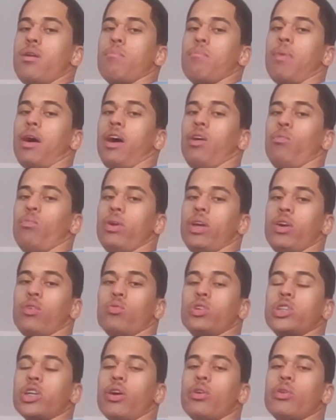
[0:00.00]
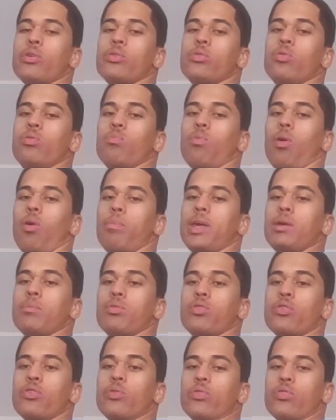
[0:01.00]
But I will show you what
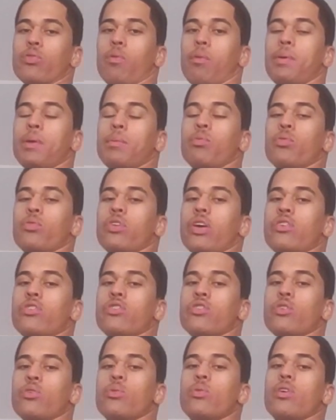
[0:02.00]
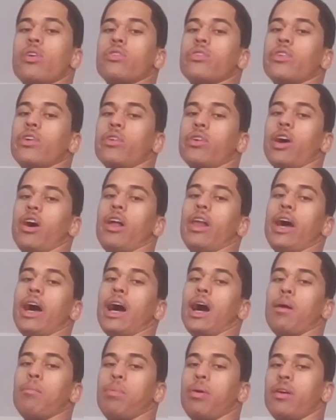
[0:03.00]
people do. So what people tend to do is they'll curl it
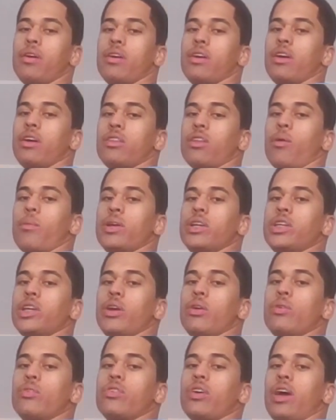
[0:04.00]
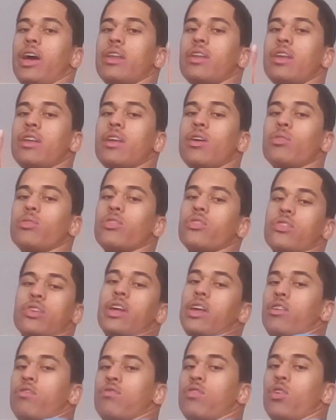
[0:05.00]
up, no issues, and then they'll just
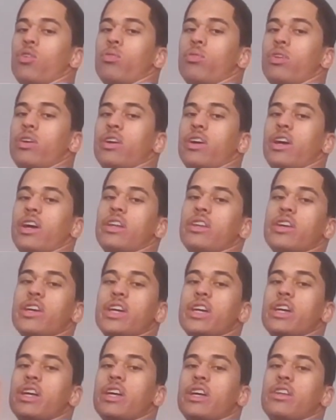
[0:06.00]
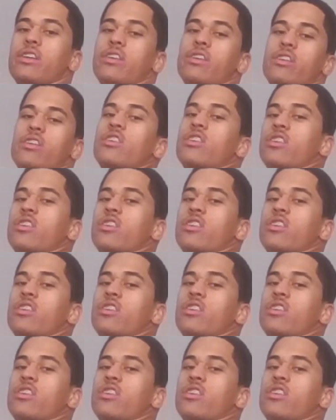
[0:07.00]
let it fall. And then